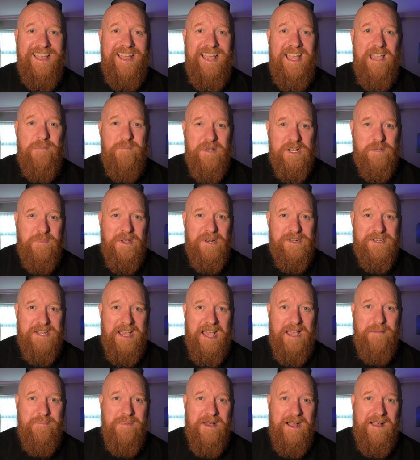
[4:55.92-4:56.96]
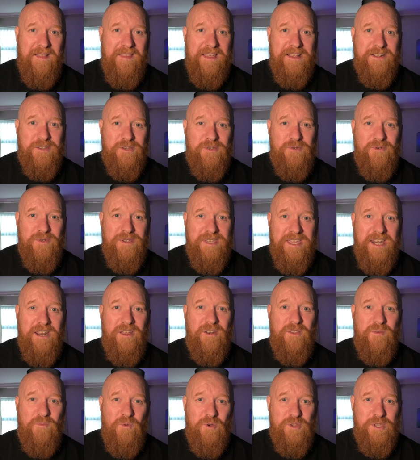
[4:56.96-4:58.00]
In my spare time, I like to get out
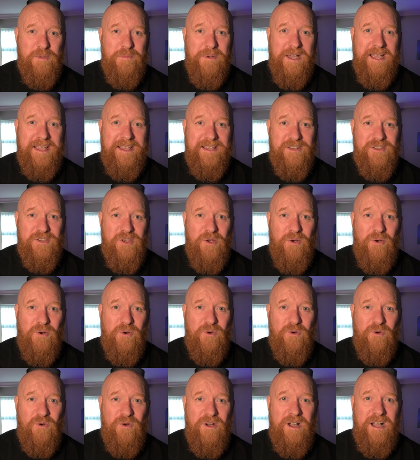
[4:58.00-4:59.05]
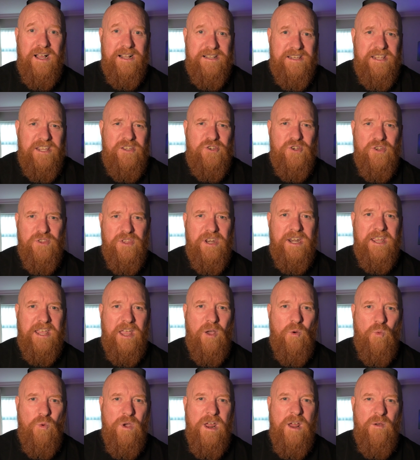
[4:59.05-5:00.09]
on the motorbike, so a t-shirt that I
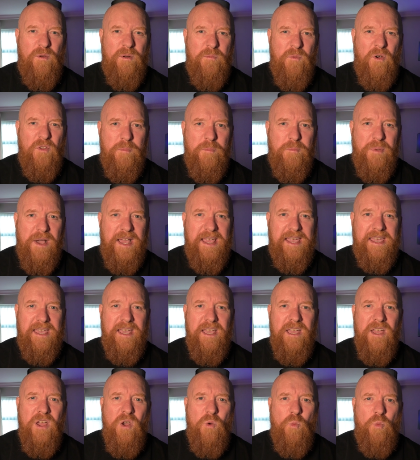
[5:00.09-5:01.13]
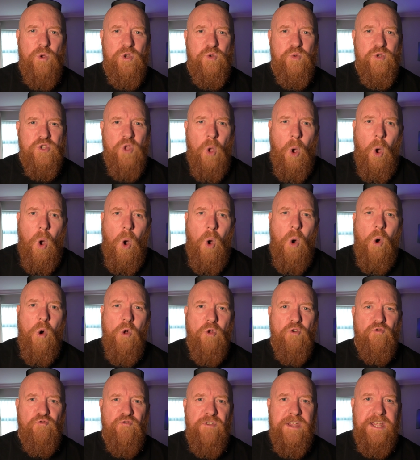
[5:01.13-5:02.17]
can wear when I'm bike, which was the
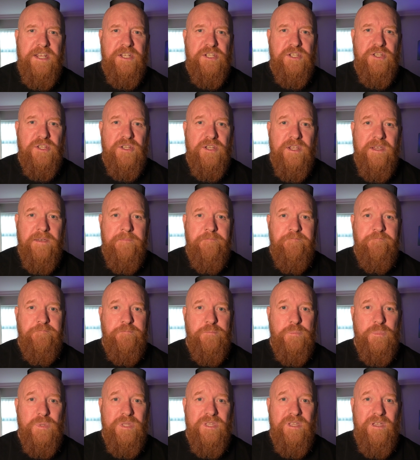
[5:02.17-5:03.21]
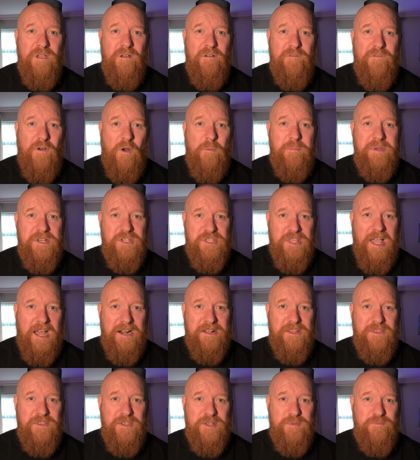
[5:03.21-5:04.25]
whole reason for me
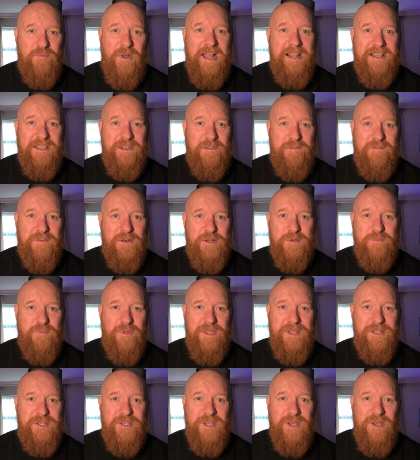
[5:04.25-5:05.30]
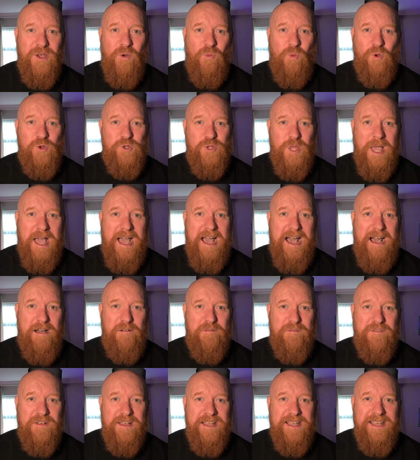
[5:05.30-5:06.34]
starting this brand in the first place, was to
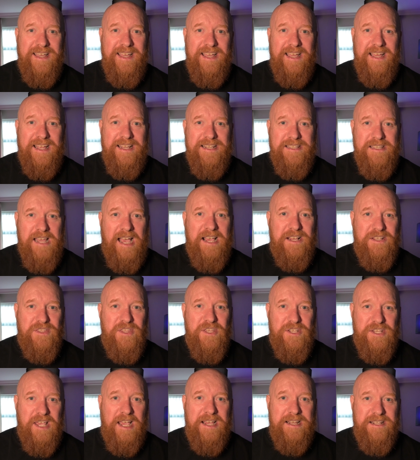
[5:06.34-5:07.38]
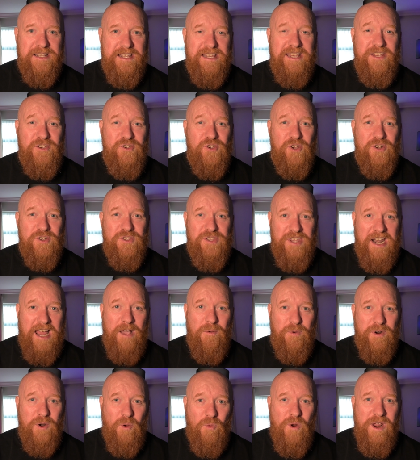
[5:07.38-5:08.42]
have nice designed t-shirts that I
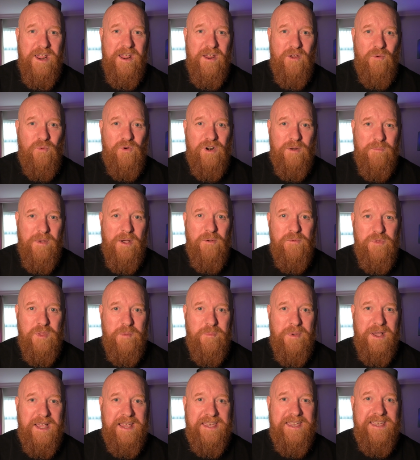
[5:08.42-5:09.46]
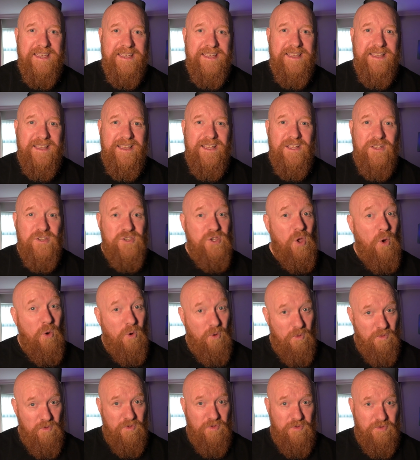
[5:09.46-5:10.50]
want to wear when I'm out on the bike.
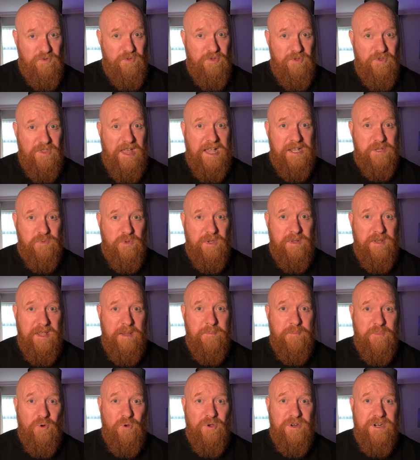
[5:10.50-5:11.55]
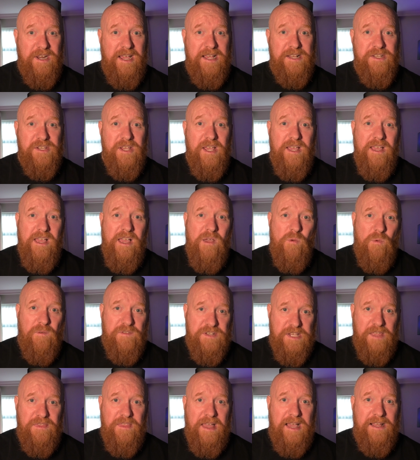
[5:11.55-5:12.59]
So that's been in progress. We've
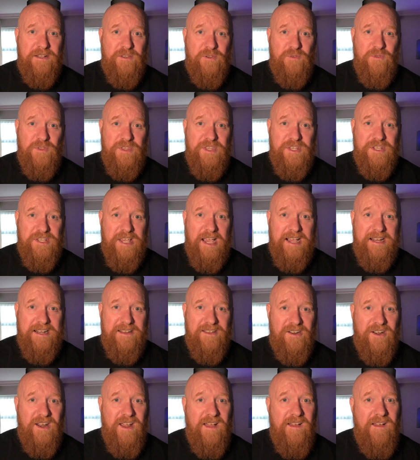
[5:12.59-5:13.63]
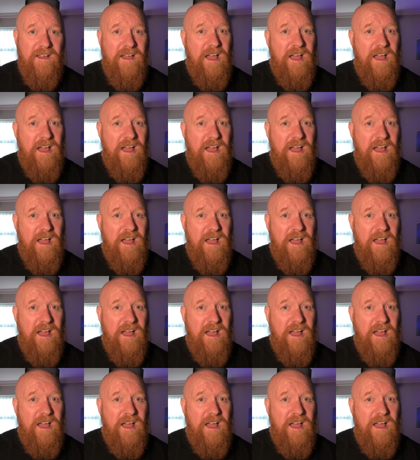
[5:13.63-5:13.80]
sent that to the designer.